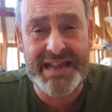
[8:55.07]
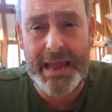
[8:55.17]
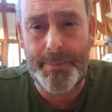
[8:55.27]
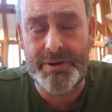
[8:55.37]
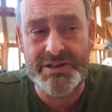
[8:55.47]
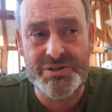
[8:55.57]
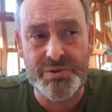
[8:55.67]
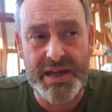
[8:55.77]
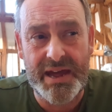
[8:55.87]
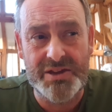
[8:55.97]
to happen is you'll
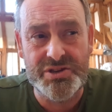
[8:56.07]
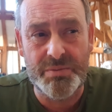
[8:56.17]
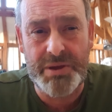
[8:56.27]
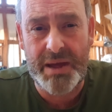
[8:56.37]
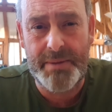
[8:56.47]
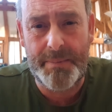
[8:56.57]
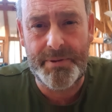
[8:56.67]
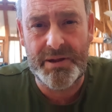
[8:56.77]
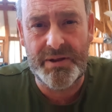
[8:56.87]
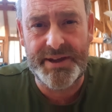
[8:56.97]
get a job come
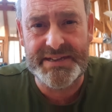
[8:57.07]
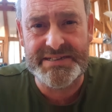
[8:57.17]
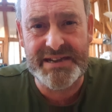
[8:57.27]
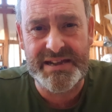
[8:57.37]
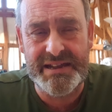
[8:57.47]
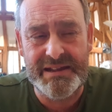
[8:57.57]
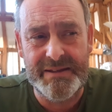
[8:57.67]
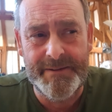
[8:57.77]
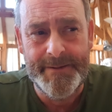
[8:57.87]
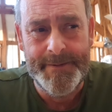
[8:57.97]
up at, like, say,